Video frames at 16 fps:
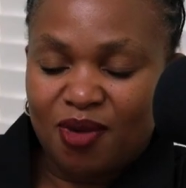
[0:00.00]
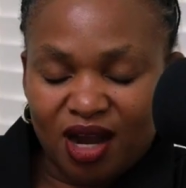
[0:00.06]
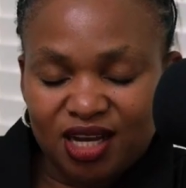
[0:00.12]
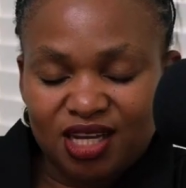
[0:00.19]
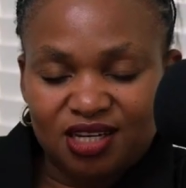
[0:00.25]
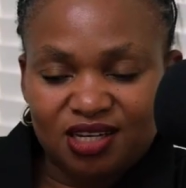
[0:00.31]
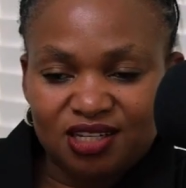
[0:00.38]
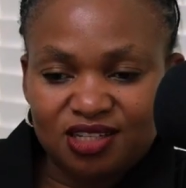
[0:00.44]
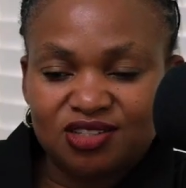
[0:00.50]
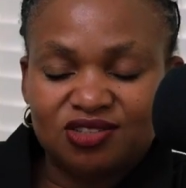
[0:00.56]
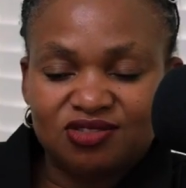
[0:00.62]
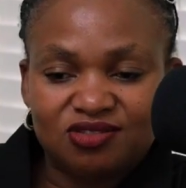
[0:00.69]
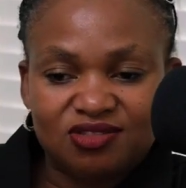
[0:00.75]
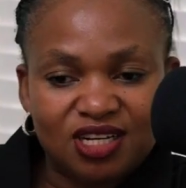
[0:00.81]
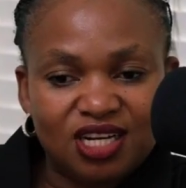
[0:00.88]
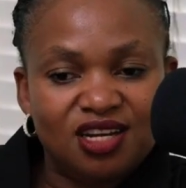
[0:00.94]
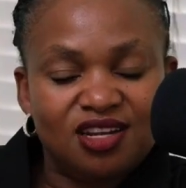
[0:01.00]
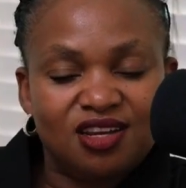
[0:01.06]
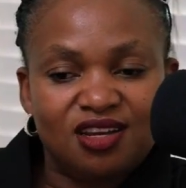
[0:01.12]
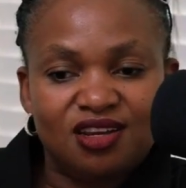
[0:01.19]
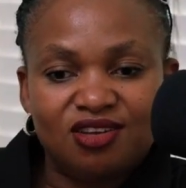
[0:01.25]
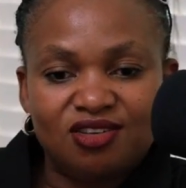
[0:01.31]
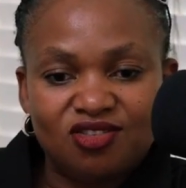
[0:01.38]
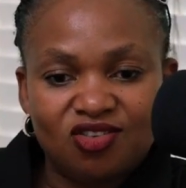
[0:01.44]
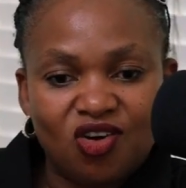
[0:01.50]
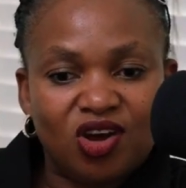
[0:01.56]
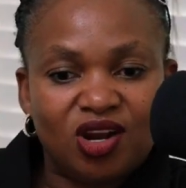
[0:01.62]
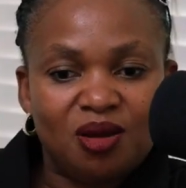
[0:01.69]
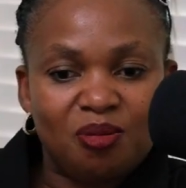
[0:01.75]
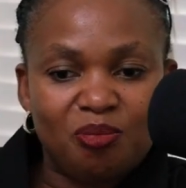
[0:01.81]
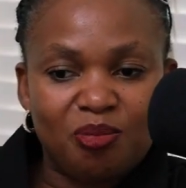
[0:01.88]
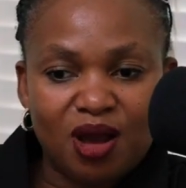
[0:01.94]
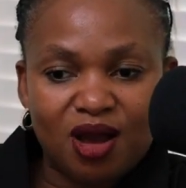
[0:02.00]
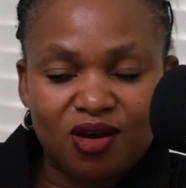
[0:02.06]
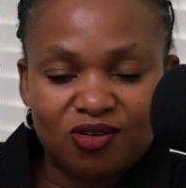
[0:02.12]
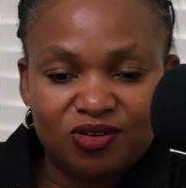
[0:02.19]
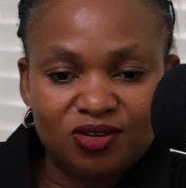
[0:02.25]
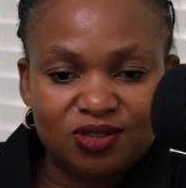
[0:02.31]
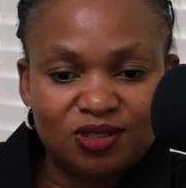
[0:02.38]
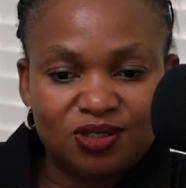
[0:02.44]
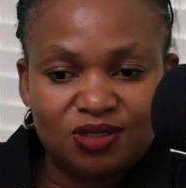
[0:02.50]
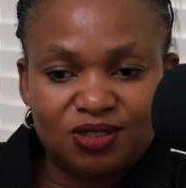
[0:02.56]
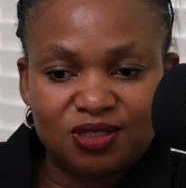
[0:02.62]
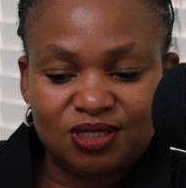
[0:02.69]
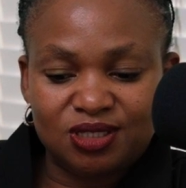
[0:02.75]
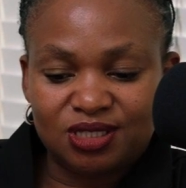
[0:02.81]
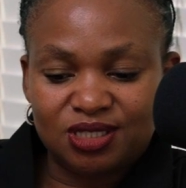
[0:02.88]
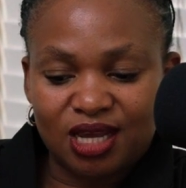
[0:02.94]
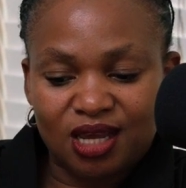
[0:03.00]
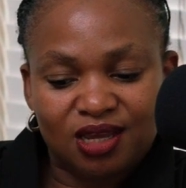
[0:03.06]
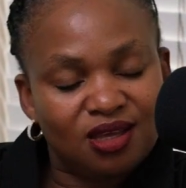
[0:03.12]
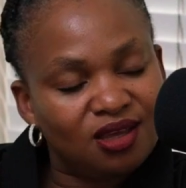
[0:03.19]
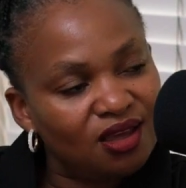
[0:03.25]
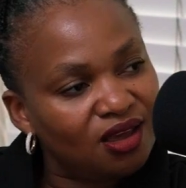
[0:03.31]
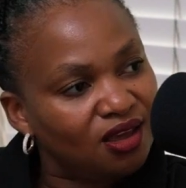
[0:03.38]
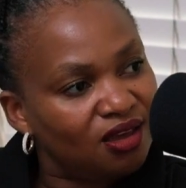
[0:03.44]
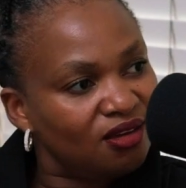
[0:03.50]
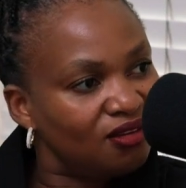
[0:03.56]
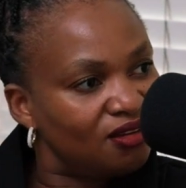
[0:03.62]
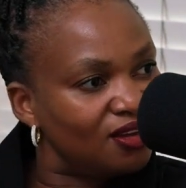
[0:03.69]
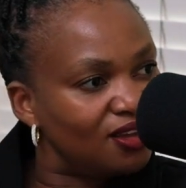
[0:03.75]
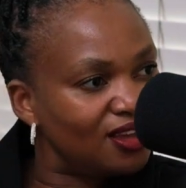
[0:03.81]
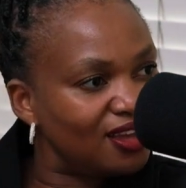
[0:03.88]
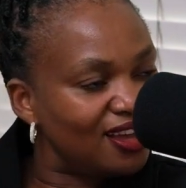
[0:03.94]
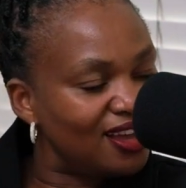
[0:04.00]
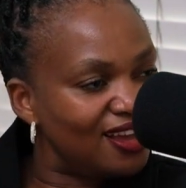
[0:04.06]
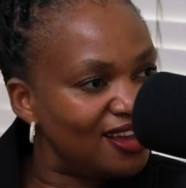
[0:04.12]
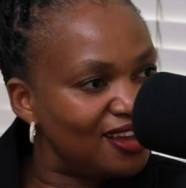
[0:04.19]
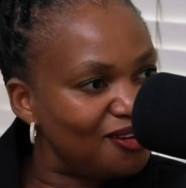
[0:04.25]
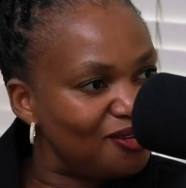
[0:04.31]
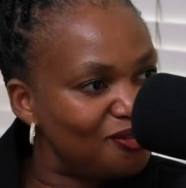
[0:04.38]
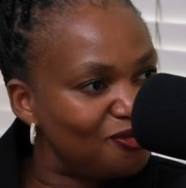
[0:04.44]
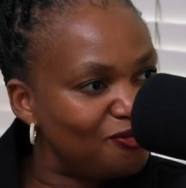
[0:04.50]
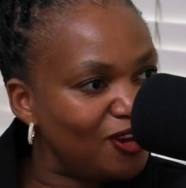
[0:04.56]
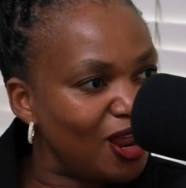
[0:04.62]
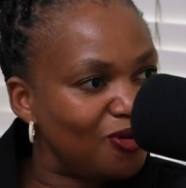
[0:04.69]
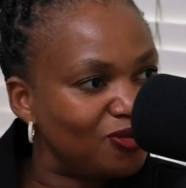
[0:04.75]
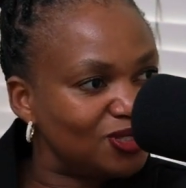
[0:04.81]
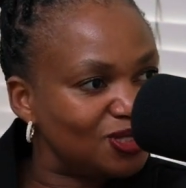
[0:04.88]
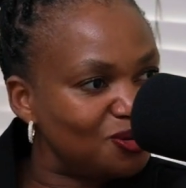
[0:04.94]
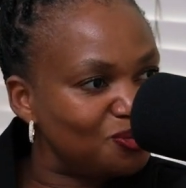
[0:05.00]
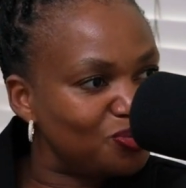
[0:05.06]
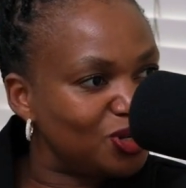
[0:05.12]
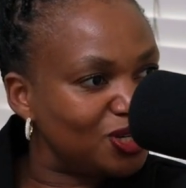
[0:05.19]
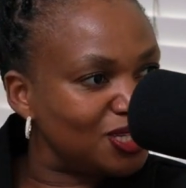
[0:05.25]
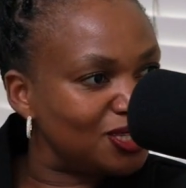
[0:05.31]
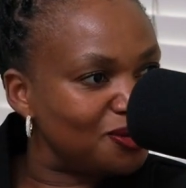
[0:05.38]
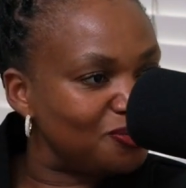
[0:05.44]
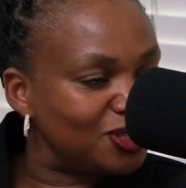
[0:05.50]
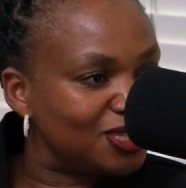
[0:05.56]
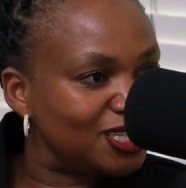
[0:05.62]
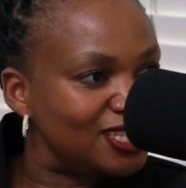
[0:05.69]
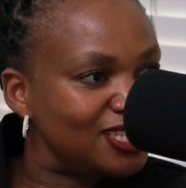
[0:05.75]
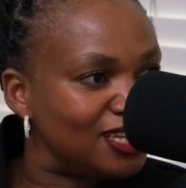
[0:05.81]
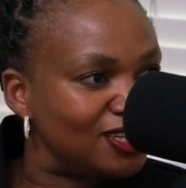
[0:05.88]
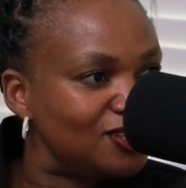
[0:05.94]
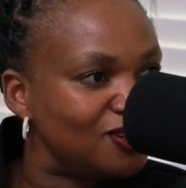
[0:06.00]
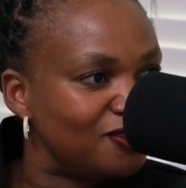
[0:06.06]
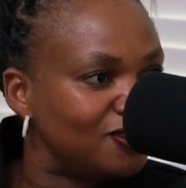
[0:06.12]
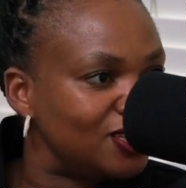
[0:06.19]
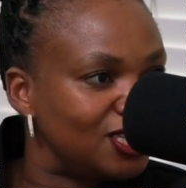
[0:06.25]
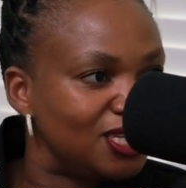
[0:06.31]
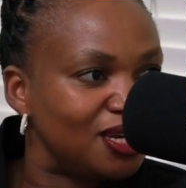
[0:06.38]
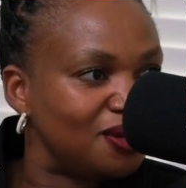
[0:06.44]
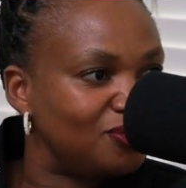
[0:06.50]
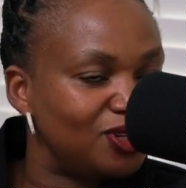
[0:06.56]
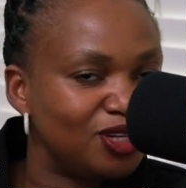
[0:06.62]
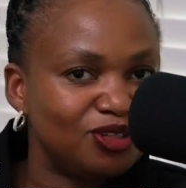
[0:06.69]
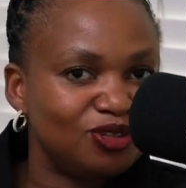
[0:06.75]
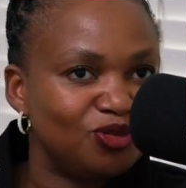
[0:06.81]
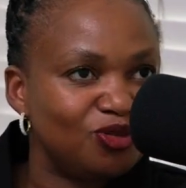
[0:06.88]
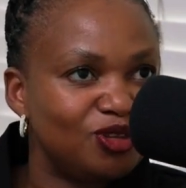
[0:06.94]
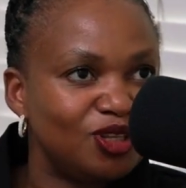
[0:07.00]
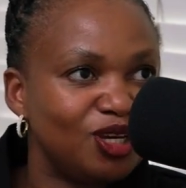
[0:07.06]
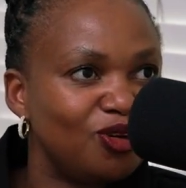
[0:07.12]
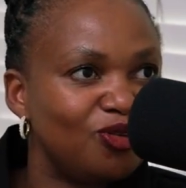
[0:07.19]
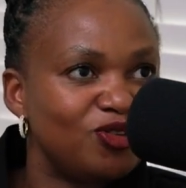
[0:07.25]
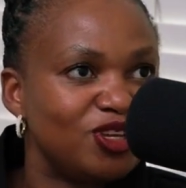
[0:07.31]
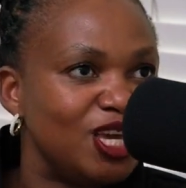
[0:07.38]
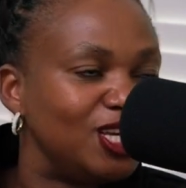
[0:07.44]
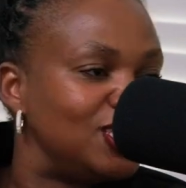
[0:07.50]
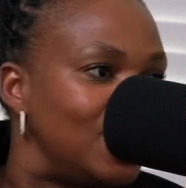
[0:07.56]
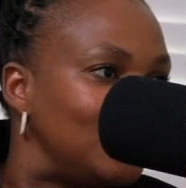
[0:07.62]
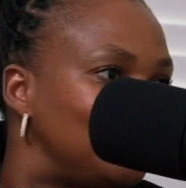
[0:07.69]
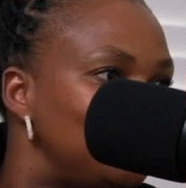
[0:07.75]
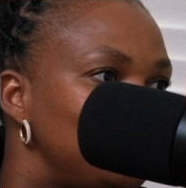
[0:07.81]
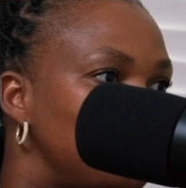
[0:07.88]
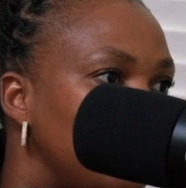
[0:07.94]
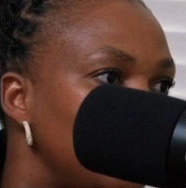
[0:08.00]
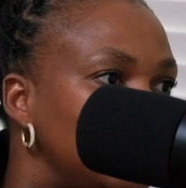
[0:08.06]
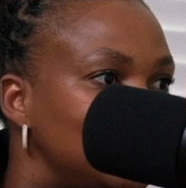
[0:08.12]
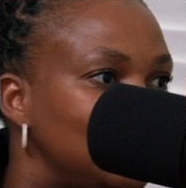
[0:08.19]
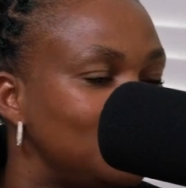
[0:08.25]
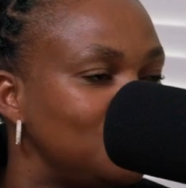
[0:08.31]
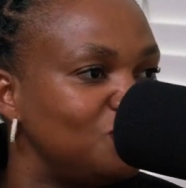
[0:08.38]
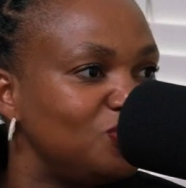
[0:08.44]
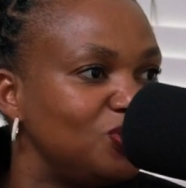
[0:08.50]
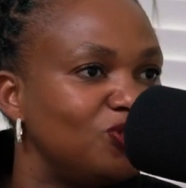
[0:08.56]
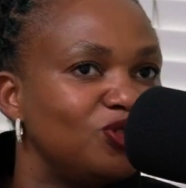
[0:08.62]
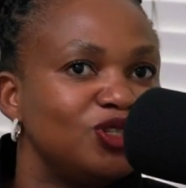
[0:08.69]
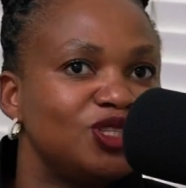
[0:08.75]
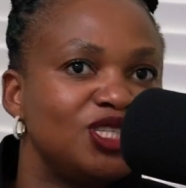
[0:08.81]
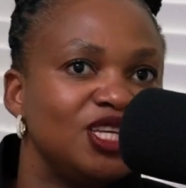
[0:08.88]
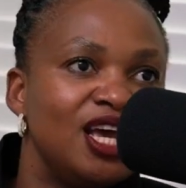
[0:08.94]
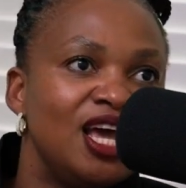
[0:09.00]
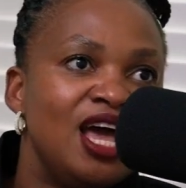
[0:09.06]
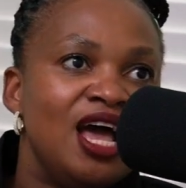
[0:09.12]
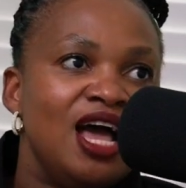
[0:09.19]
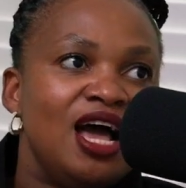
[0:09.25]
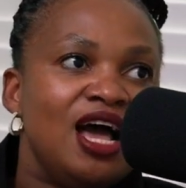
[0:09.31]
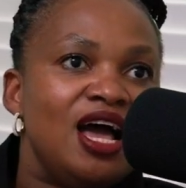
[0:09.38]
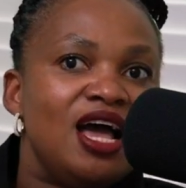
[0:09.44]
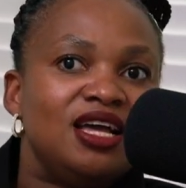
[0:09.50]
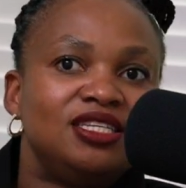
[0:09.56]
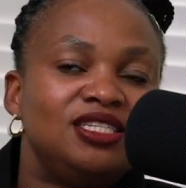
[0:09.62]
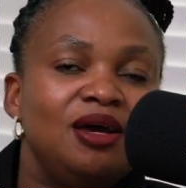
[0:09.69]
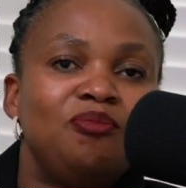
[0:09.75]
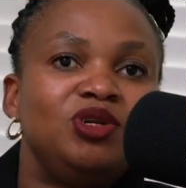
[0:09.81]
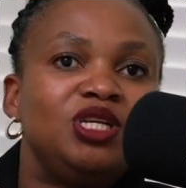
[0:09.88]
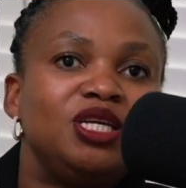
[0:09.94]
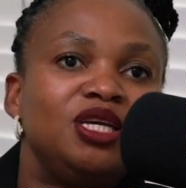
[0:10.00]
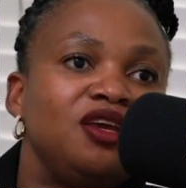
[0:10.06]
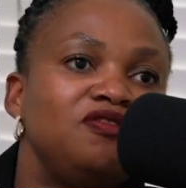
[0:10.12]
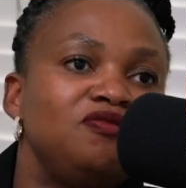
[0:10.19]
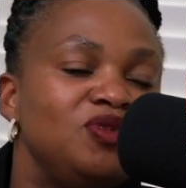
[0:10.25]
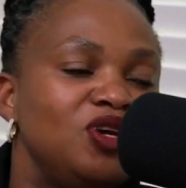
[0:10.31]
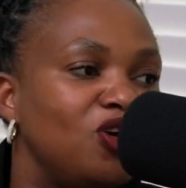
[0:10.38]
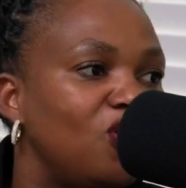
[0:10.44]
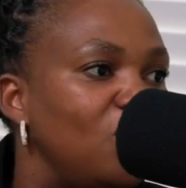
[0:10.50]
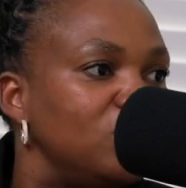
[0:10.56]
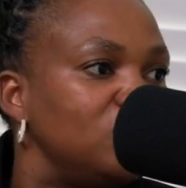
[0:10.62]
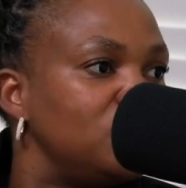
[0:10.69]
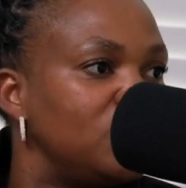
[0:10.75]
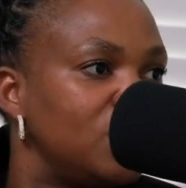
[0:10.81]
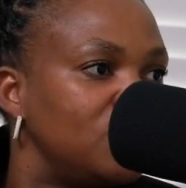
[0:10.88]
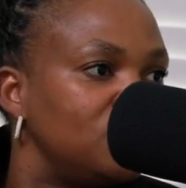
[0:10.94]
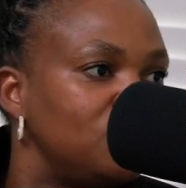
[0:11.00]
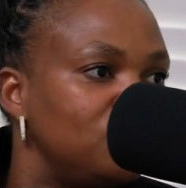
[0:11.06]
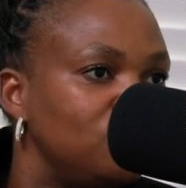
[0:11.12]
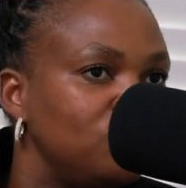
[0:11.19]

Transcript: marketing is really not about taking flowers and putting them at the center of the table, and you think, yes, I do marketing because somebody gave me a contract